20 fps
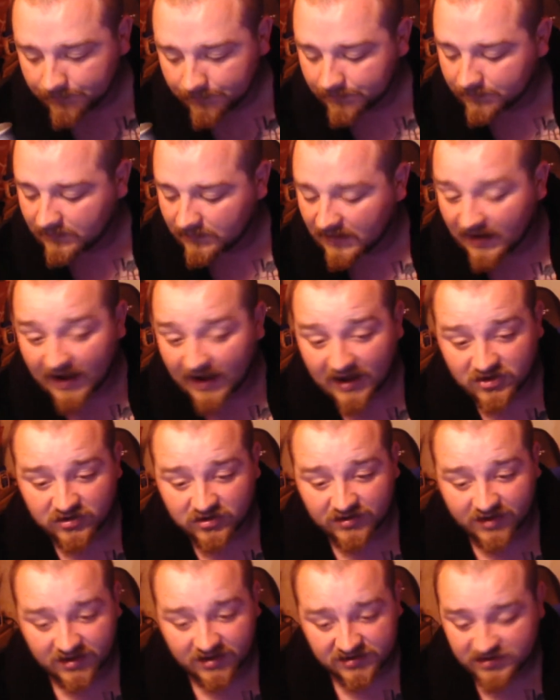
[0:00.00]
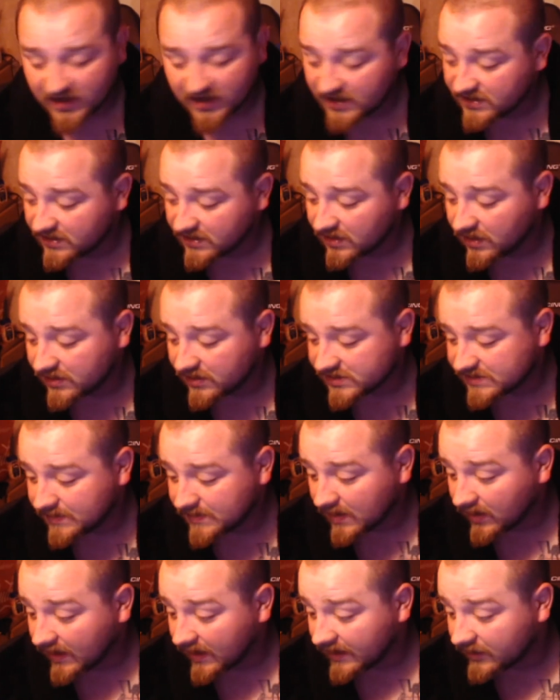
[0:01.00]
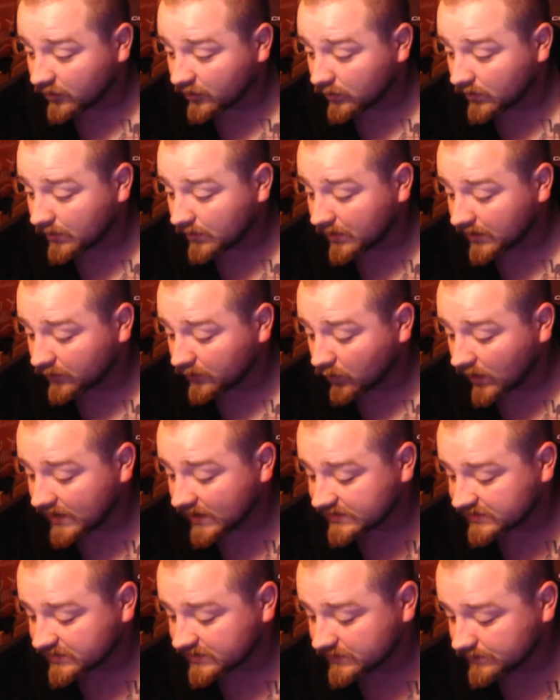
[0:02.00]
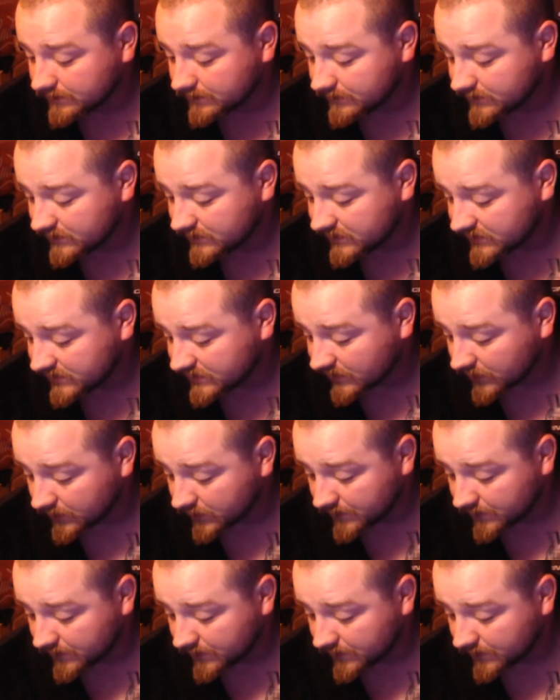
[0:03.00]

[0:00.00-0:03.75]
it actually does smell like a normal Budweiser. So,